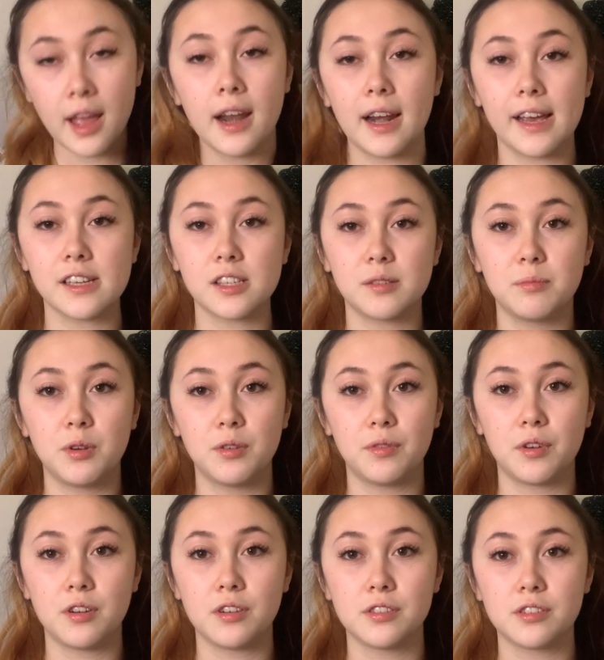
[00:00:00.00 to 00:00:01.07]
Let's move
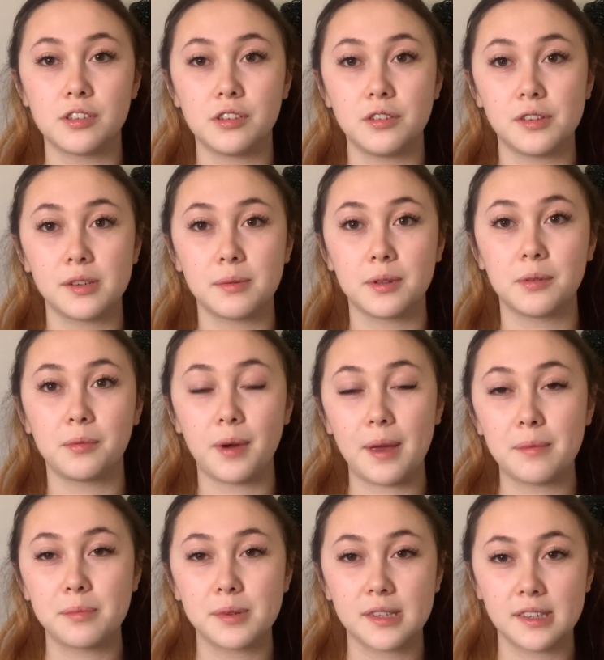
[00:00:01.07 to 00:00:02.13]
on to some of the
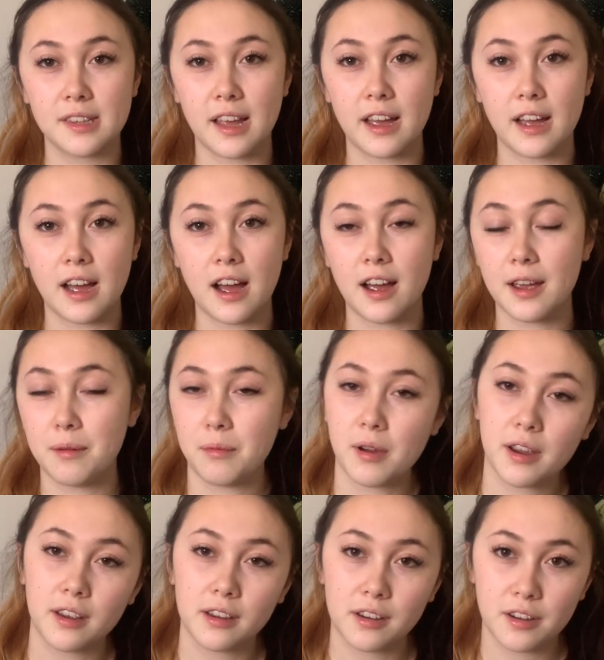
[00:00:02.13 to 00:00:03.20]
whips that I'm
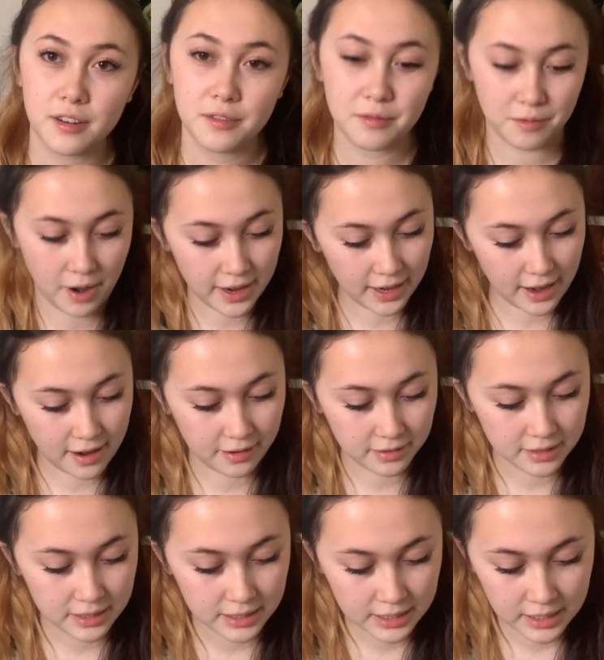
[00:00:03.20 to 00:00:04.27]
working on right now.
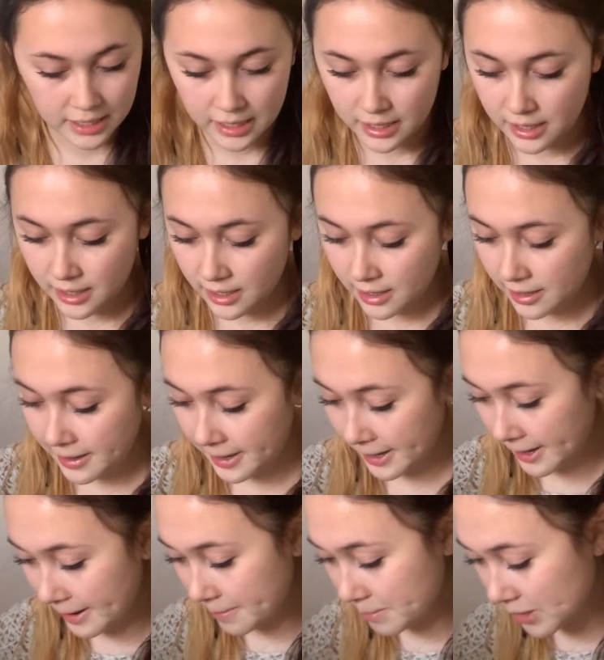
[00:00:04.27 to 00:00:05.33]

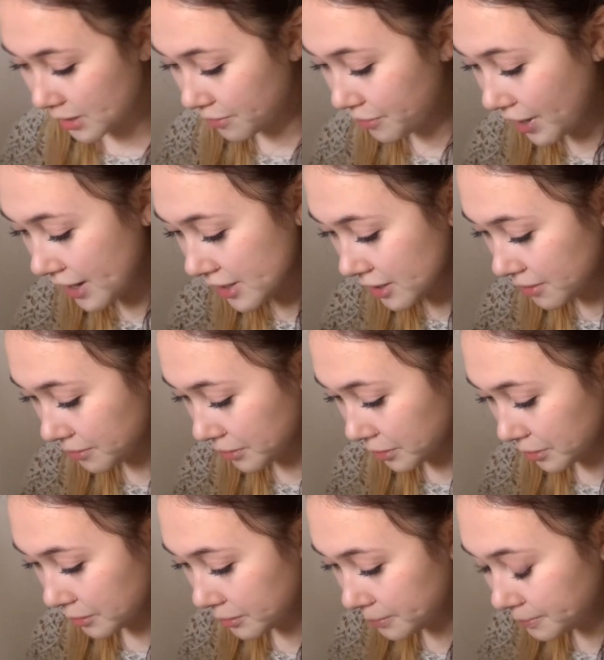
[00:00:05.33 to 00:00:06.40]
So first of
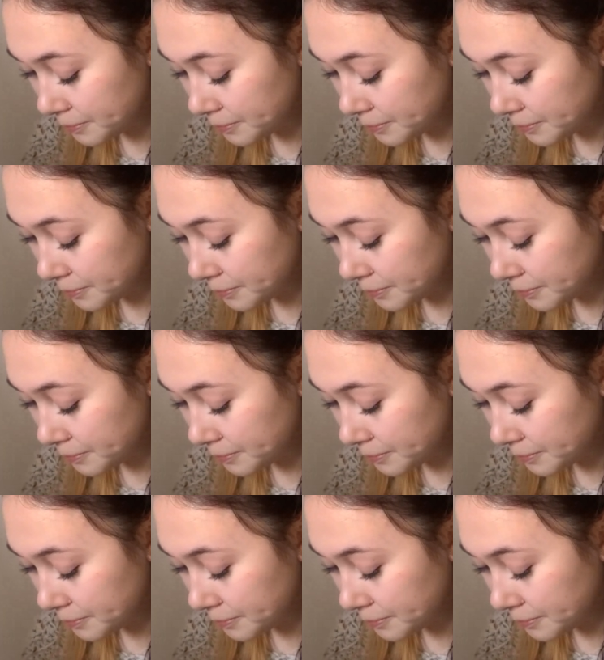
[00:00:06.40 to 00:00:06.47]
all,